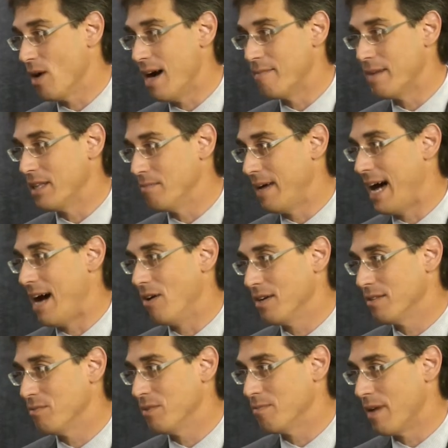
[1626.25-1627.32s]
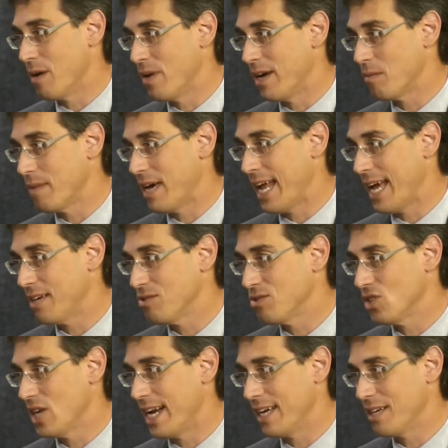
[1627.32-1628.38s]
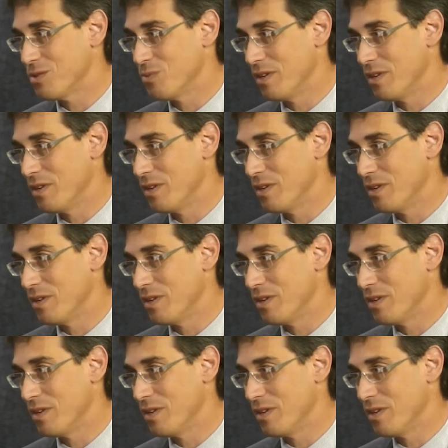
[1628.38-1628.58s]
I'm on the ballot with my running mate Angus Jennings.